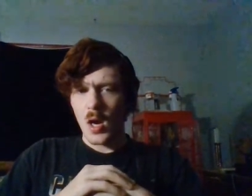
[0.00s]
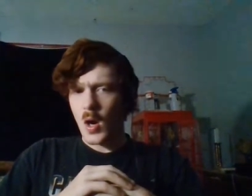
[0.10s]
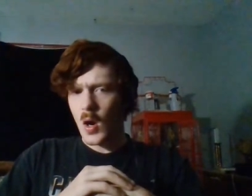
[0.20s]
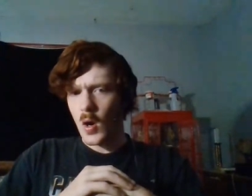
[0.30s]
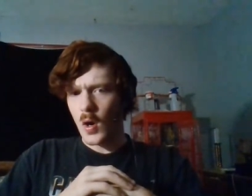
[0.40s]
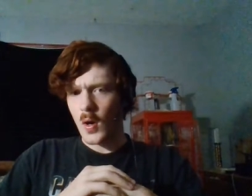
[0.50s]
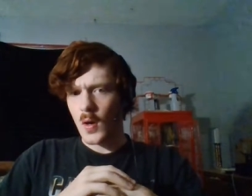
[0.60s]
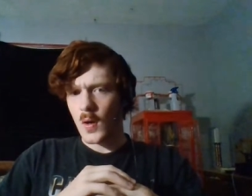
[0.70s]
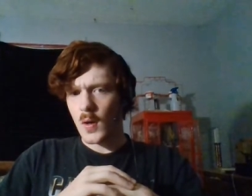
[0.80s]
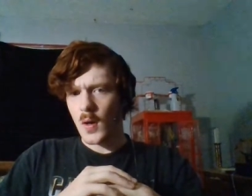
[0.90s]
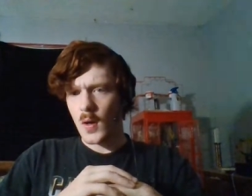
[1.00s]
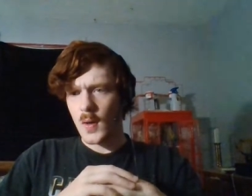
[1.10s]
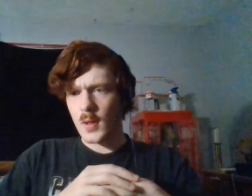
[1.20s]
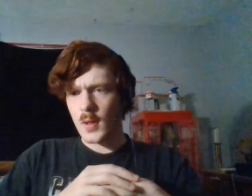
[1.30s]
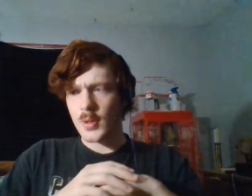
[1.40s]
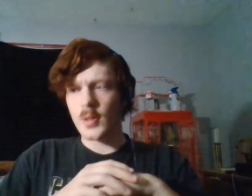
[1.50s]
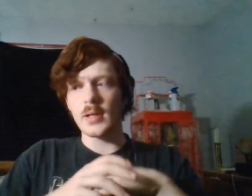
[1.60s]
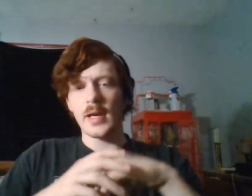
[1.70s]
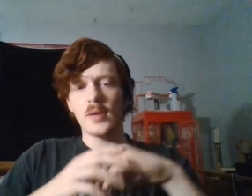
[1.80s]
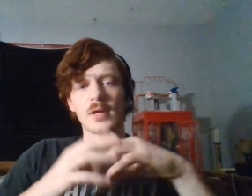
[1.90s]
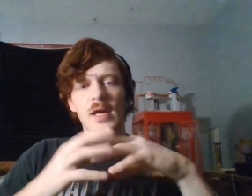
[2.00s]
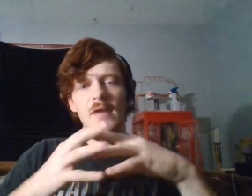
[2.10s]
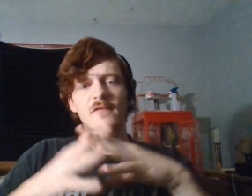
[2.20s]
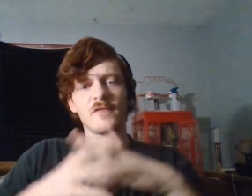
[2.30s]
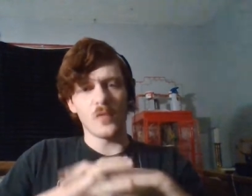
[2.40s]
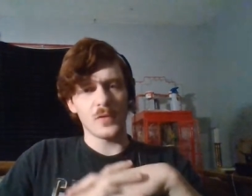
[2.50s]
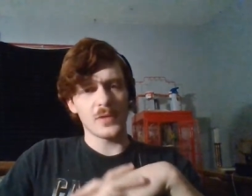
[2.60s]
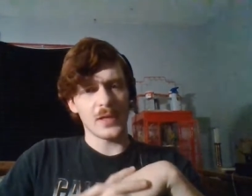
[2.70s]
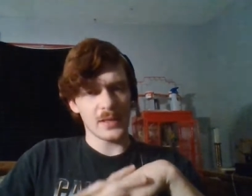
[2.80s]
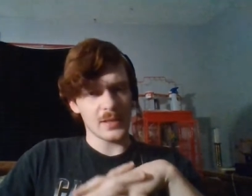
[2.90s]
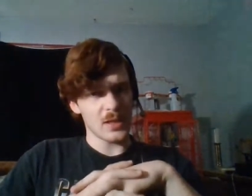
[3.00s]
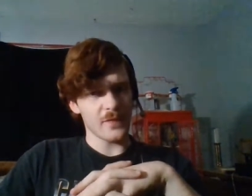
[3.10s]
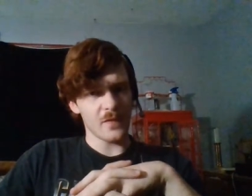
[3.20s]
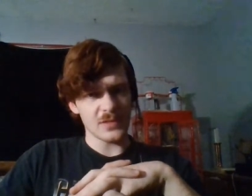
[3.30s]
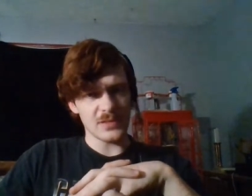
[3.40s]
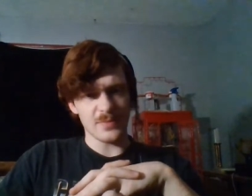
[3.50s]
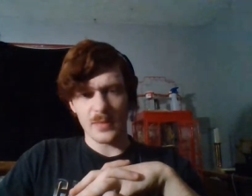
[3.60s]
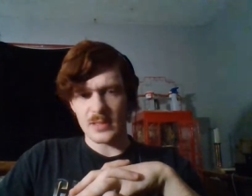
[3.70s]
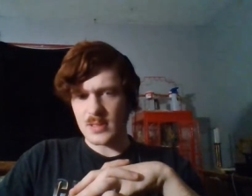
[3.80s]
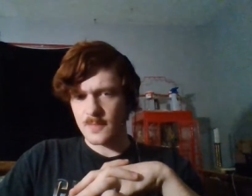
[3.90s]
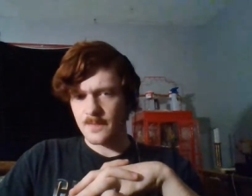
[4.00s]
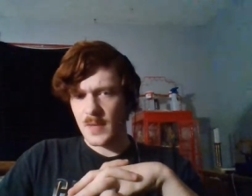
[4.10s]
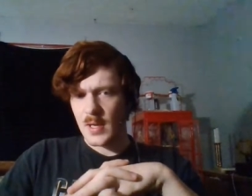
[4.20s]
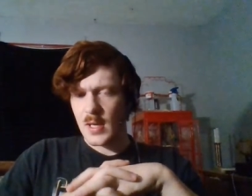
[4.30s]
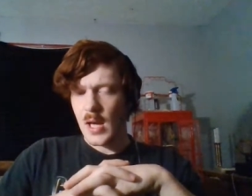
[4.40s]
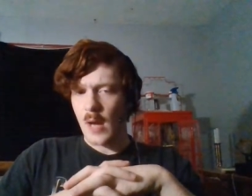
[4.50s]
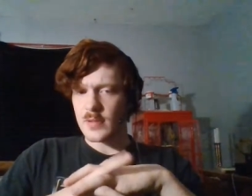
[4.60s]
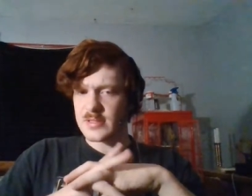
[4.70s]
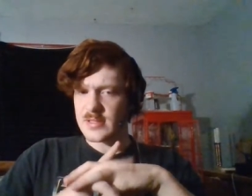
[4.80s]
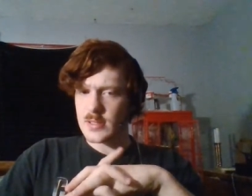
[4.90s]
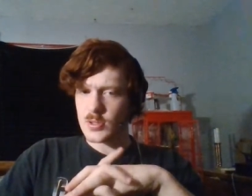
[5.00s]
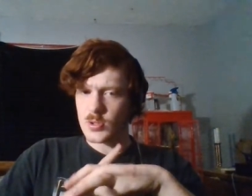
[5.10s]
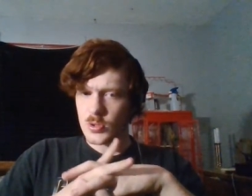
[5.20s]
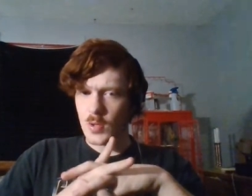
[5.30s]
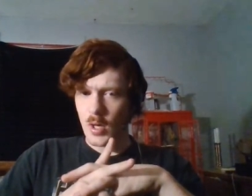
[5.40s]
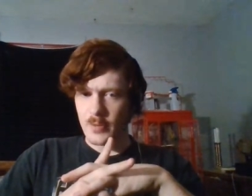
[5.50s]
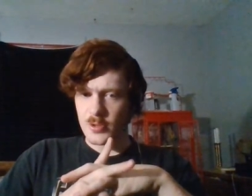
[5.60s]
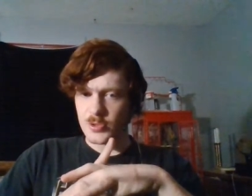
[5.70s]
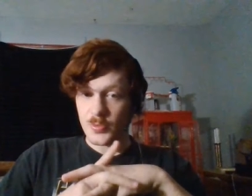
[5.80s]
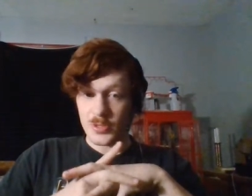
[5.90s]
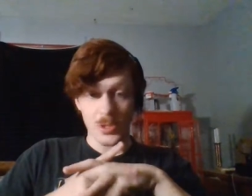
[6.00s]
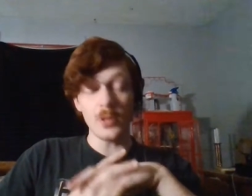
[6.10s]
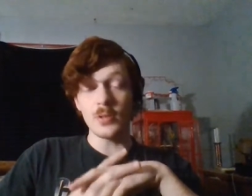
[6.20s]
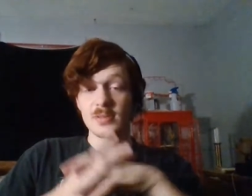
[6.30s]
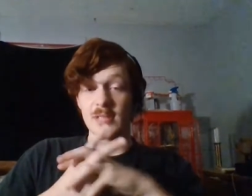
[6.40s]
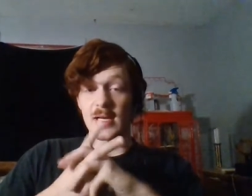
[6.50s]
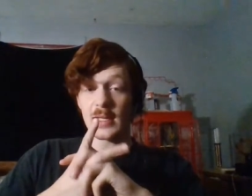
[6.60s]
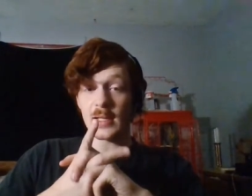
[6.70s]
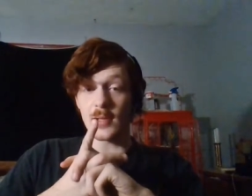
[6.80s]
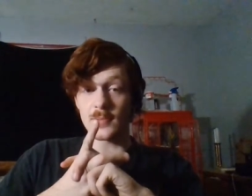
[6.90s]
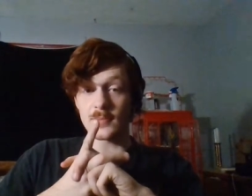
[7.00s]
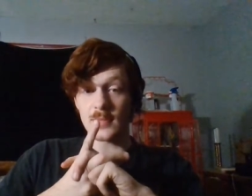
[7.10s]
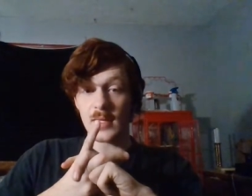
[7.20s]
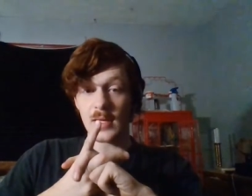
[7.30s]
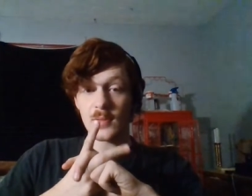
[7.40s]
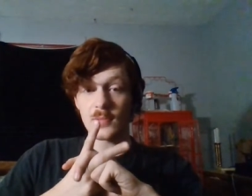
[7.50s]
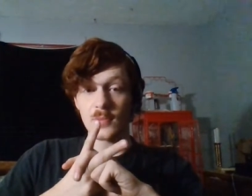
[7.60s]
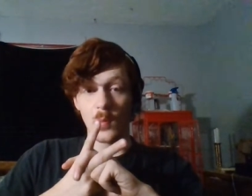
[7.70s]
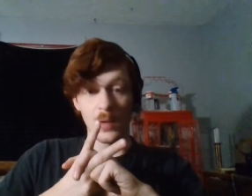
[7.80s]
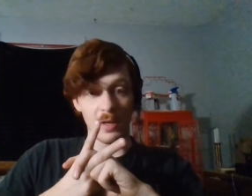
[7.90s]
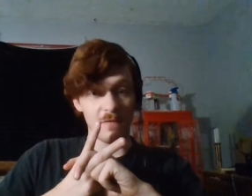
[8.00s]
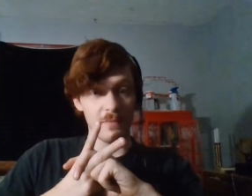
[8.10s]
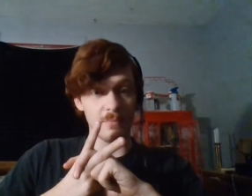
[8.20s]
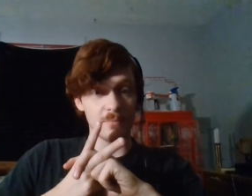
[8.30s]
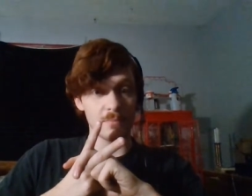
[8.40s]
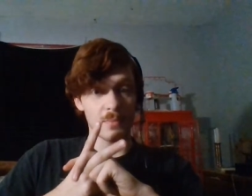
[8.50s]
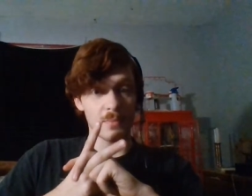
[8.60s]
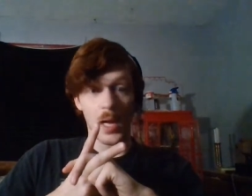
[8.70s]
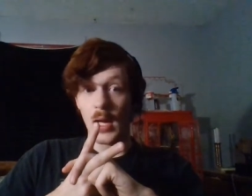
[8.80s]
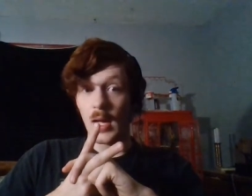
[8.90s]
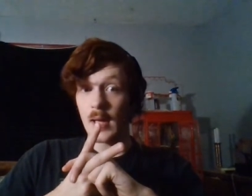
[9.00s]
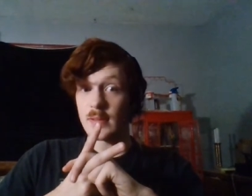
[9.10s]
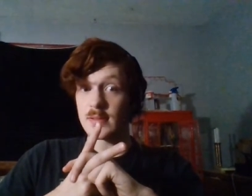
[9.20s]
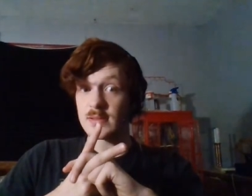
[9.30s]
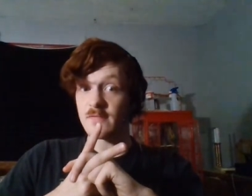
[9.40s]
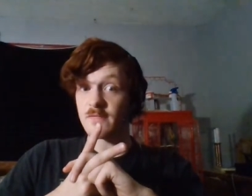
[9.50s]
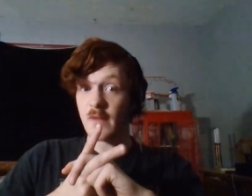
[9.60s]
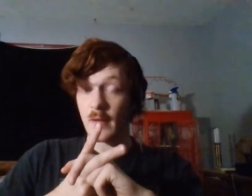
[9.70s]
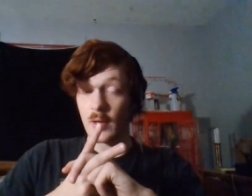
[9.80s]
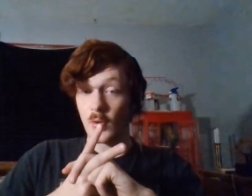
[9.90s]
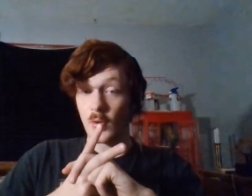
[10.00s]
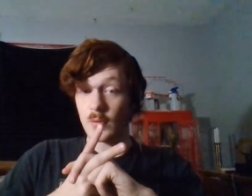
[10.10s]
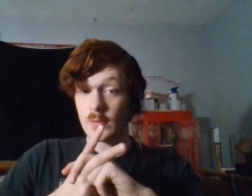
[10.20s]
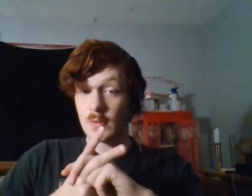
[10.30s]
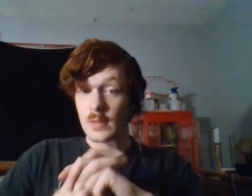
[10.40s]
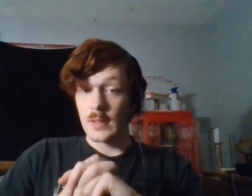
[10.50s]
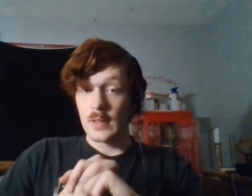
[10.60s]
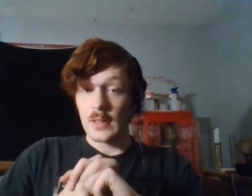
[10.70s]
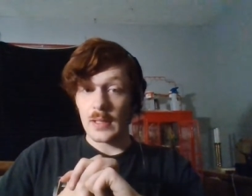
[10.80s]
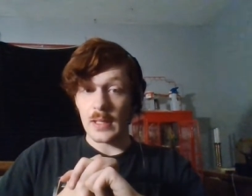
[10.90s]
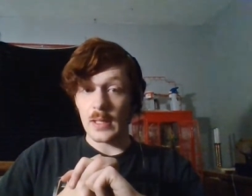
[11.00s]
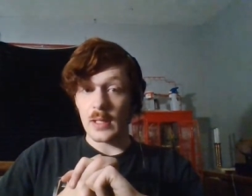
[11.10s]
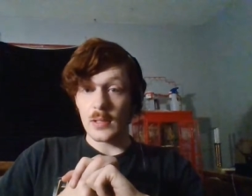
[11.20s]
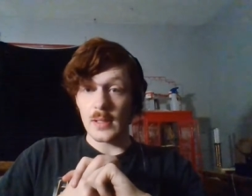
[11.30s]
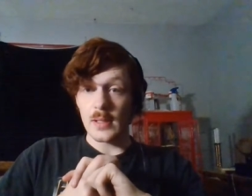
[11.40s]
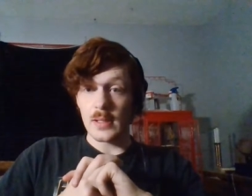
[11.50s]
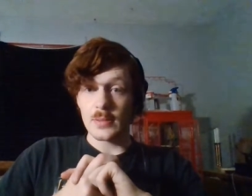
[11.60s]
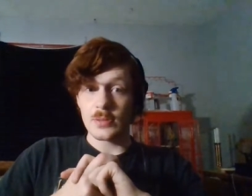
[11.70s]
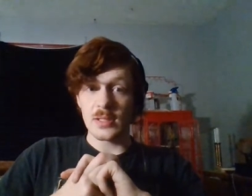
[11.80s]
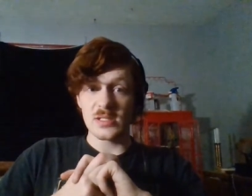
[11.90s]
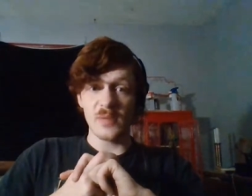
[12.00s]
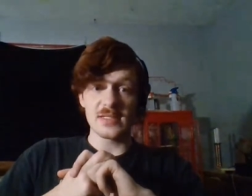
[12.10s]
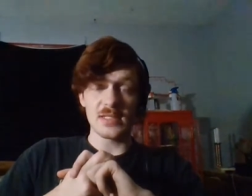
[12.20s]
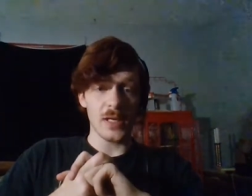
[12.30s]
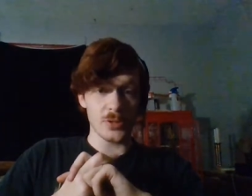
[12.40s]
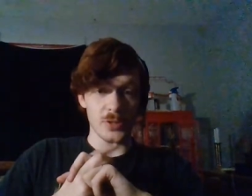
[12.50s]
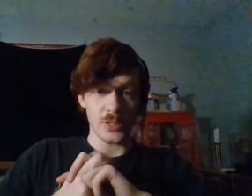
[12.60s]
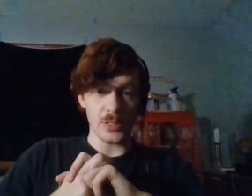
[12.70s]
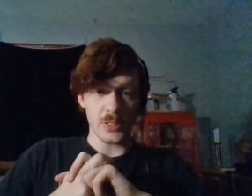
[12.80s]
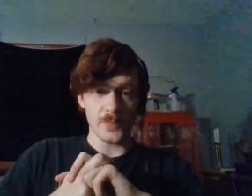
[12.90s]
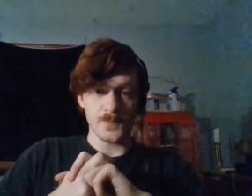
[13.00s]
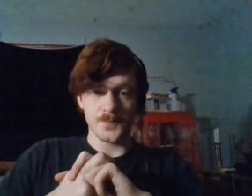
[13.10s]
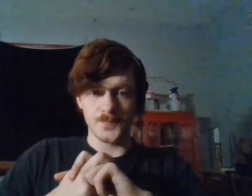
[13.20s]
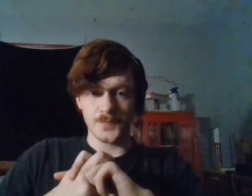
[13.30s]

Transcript: are uh, currently I only have four that I can think of off the tip of my tongue. I want to see two armors return to Halo. Now, one of them uh, is very old, and I'll uh, try to splice in a picture here.